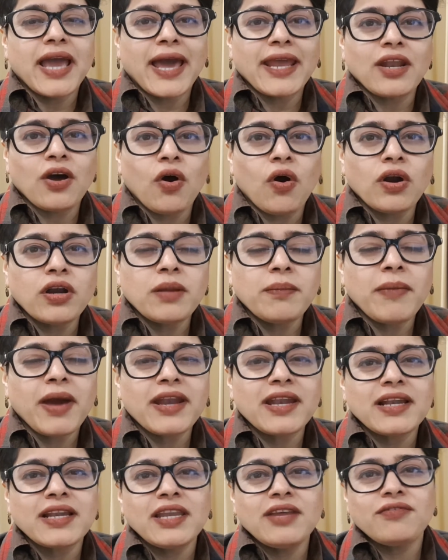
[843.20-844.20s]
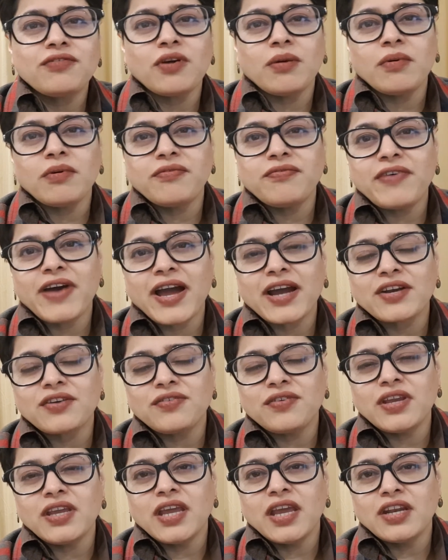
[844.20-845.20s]
and automatically from a
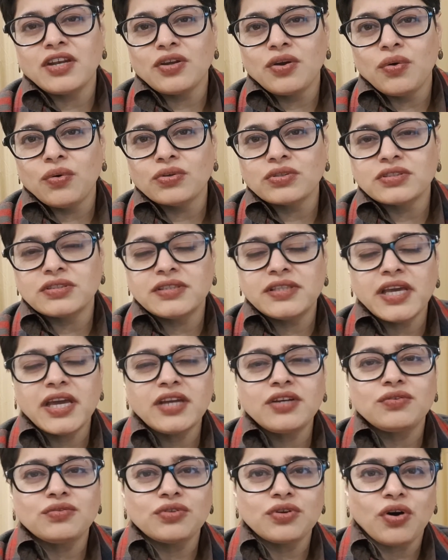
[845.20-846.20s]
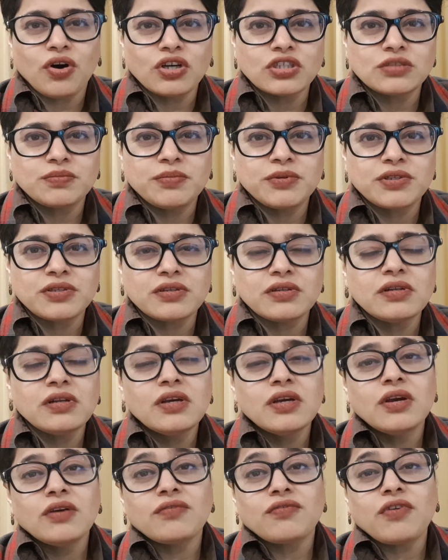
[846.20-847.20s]
factory, it goes there to the hospital.
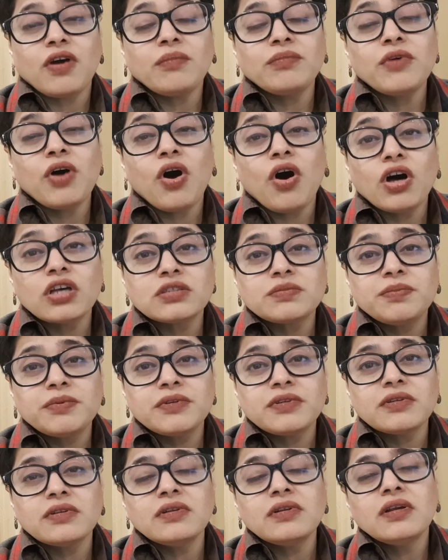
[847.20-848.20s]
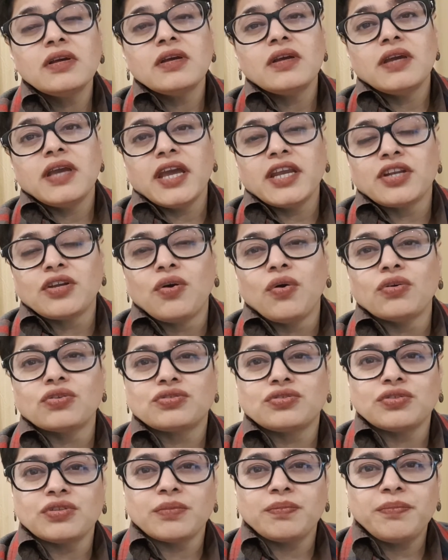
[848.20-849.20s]
From the hospital, it goes
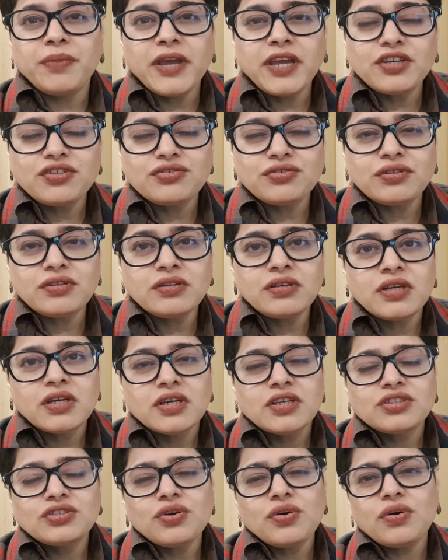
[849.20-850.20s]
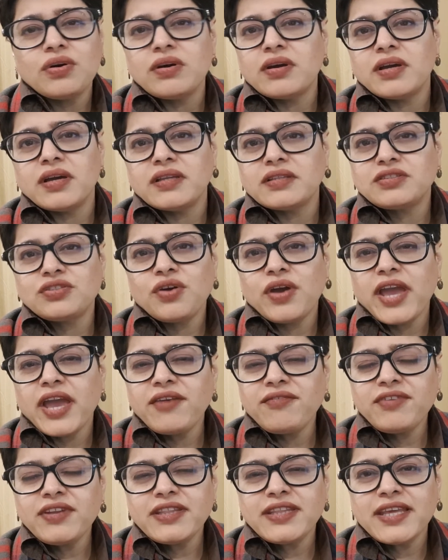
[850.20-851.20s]
to the patient. So
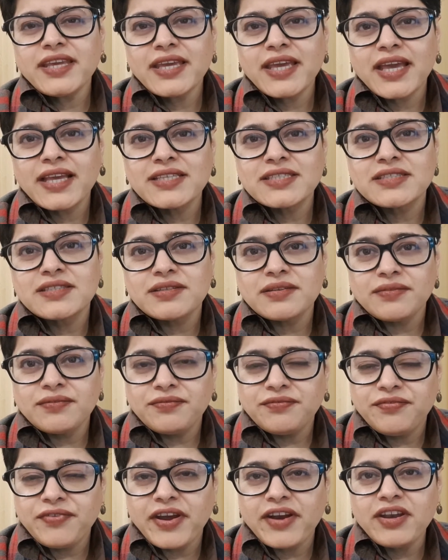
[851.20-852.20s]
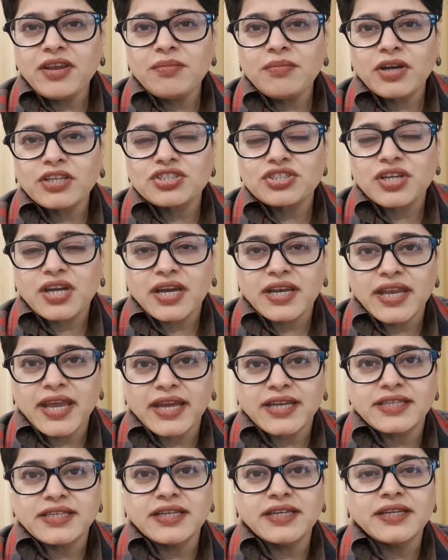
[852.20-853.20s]
everything is very much
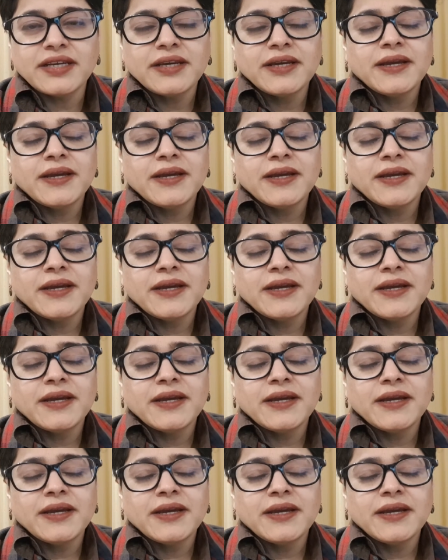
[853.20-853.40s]
connected.